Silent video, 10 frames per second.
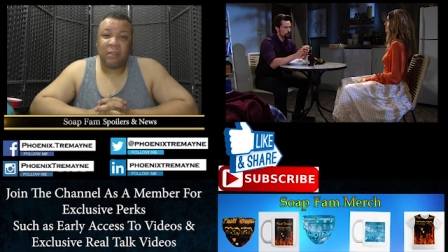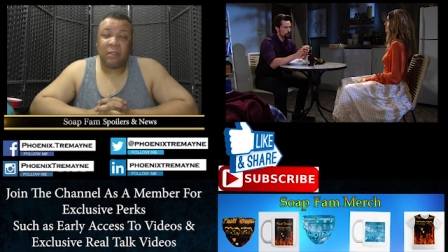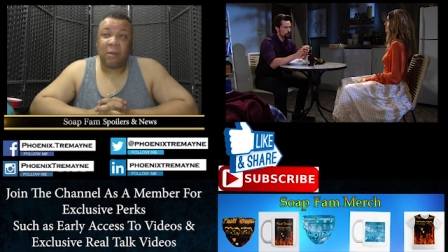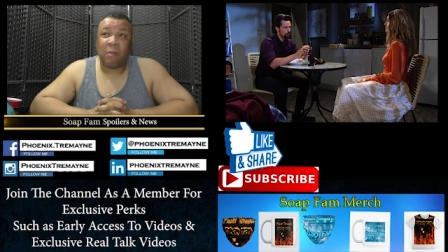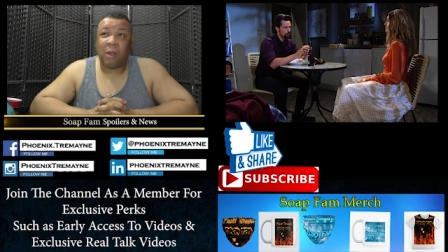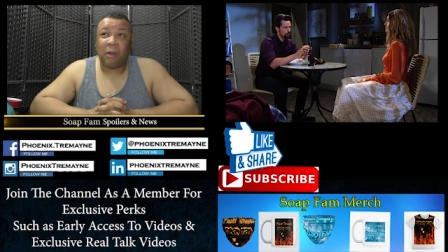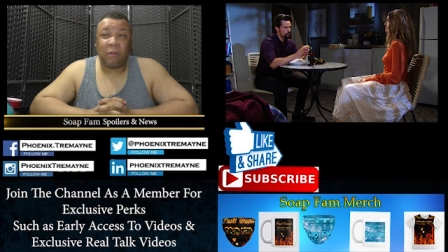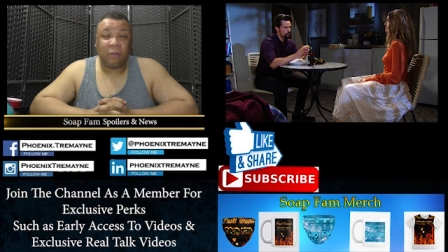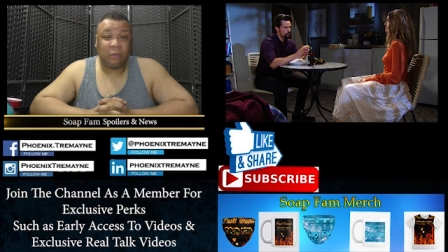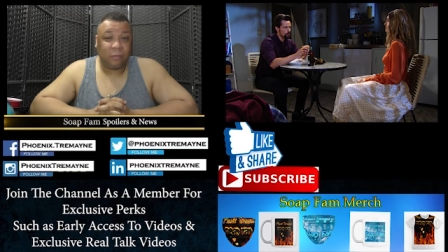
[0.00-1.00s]

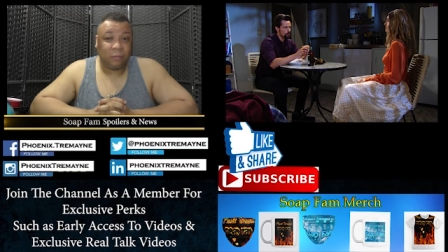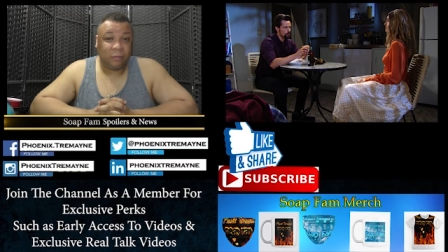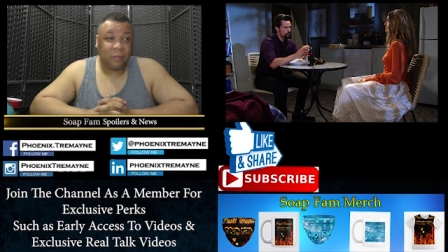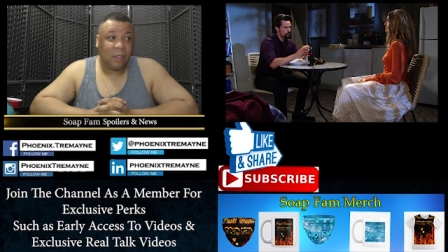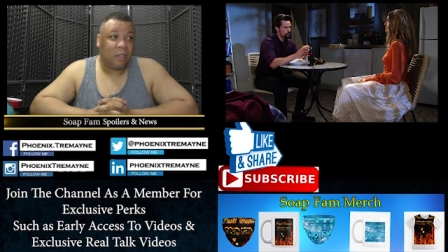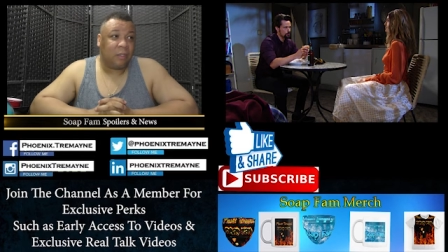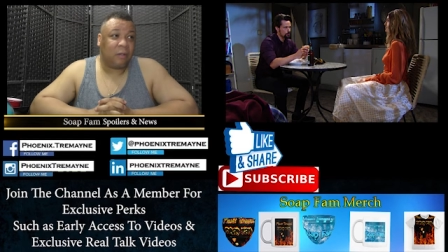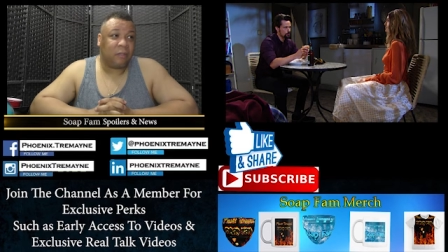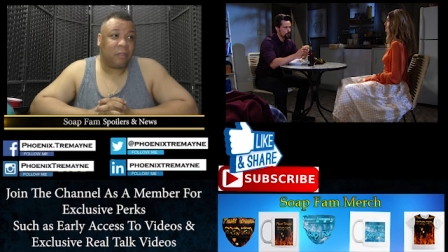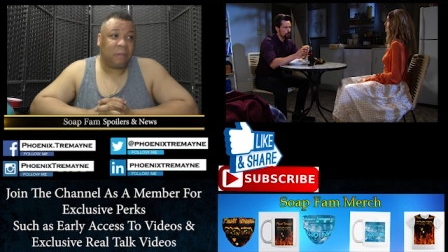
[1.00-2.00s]
Tomorrow,
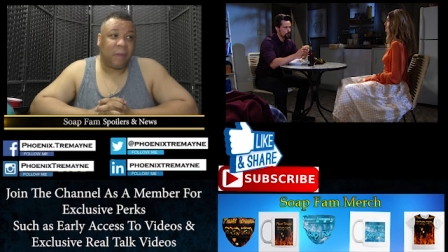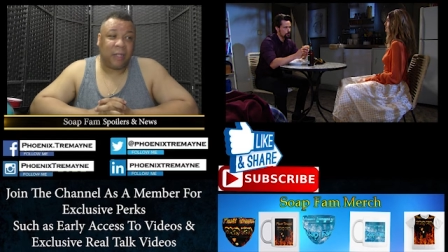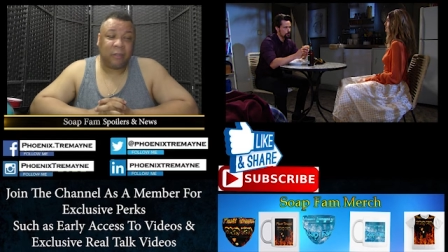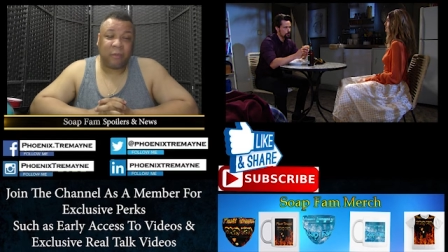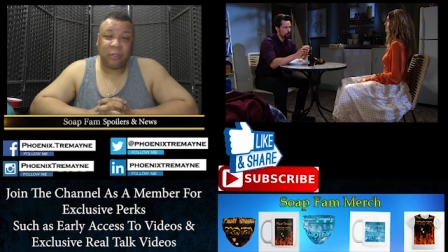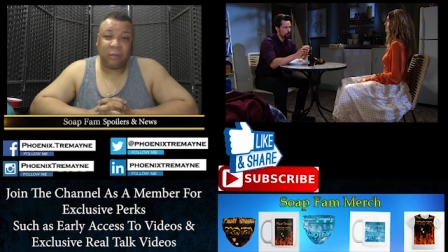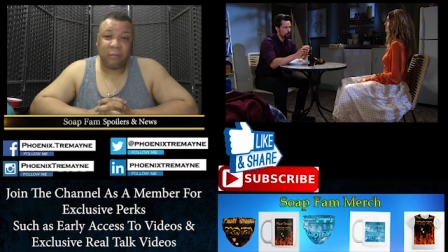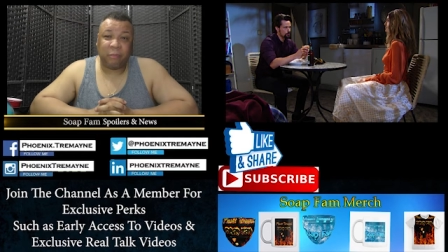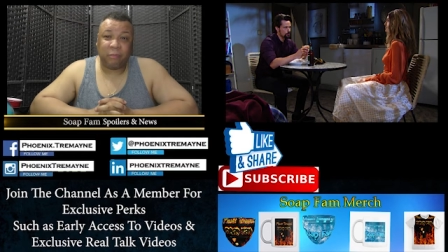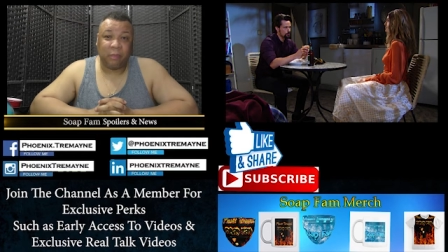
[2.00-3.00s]
there's somebody supposed to
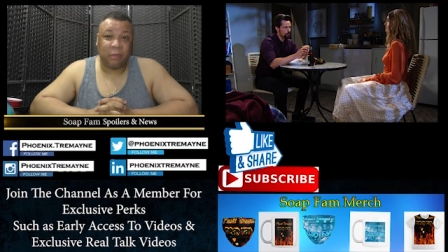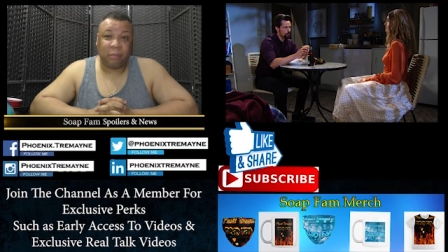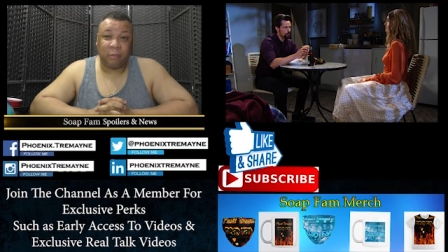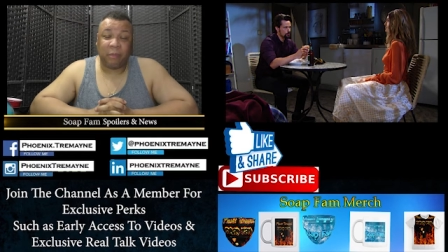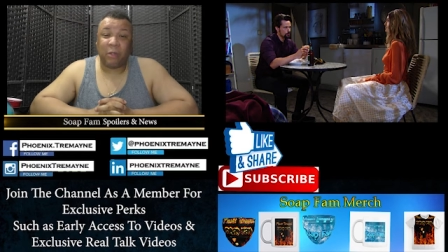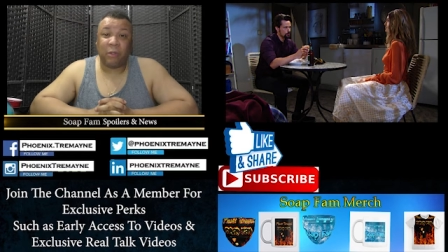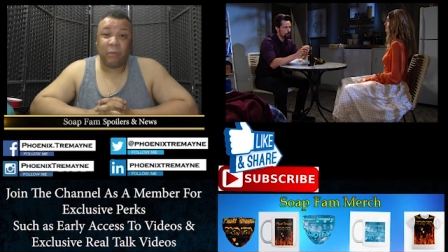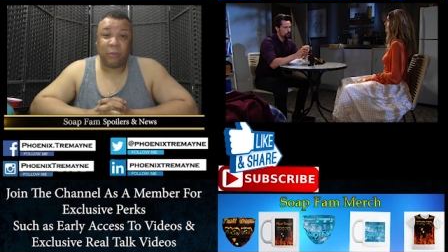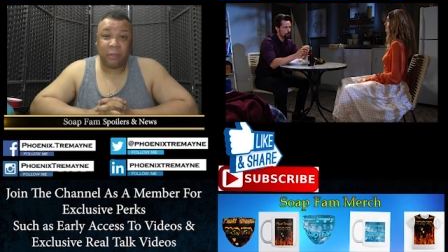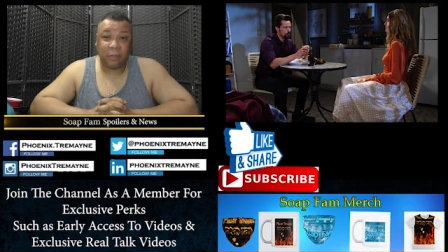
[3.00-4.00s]

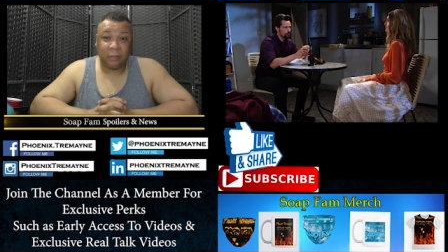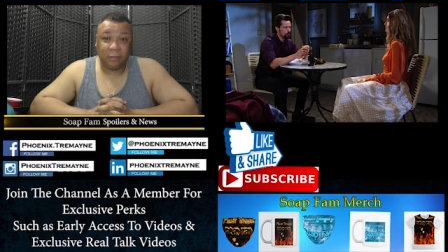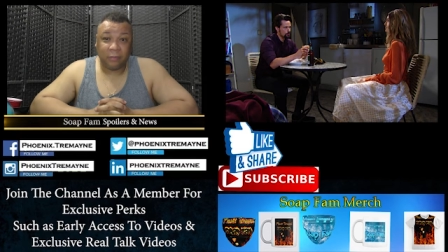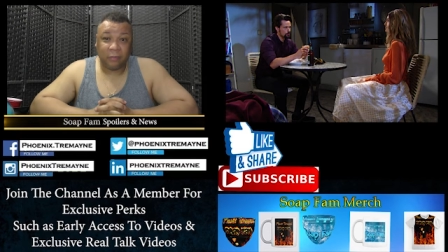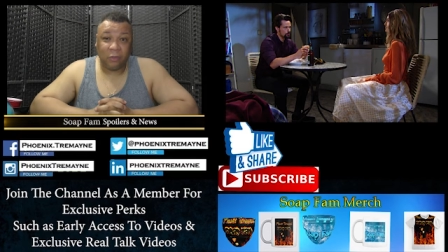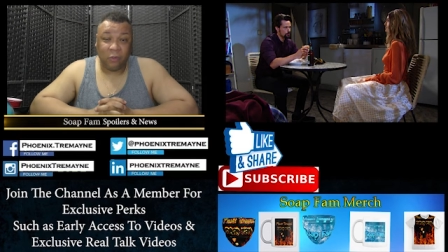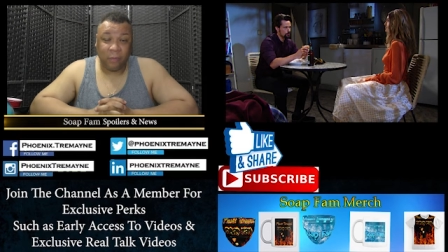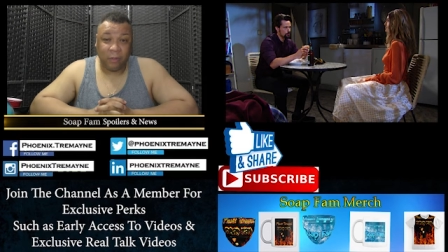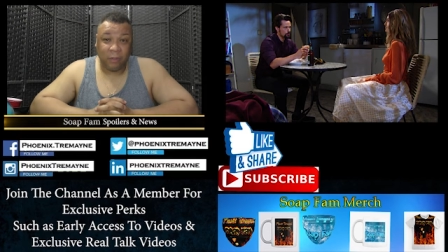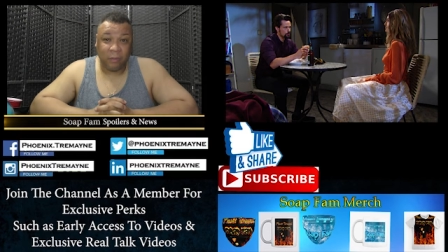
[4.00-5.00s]
propose on
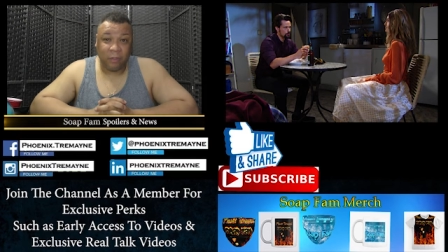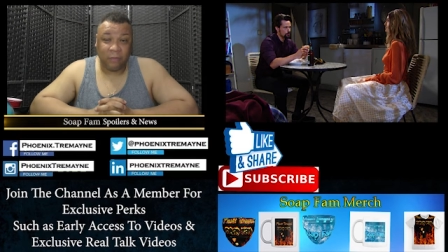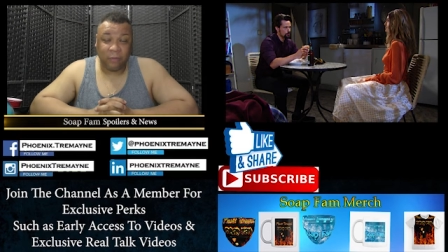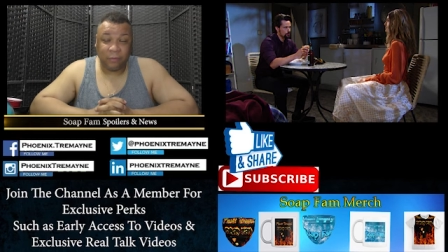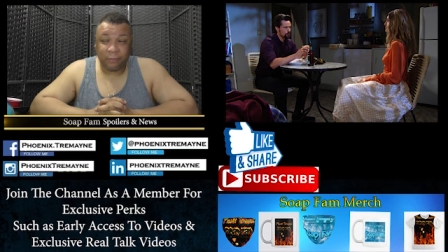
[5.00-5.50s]
Bold and Beautiful.